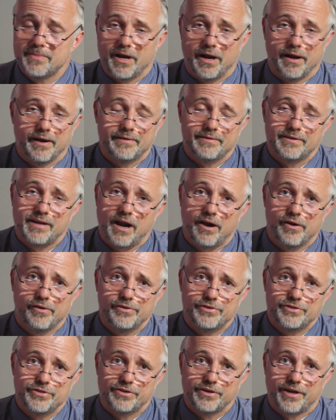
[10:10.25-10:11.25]
and I'd
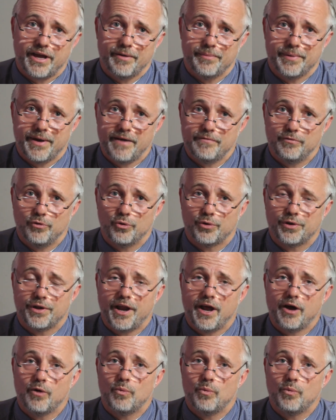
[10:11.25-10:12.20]
encourage you to come and have a look at our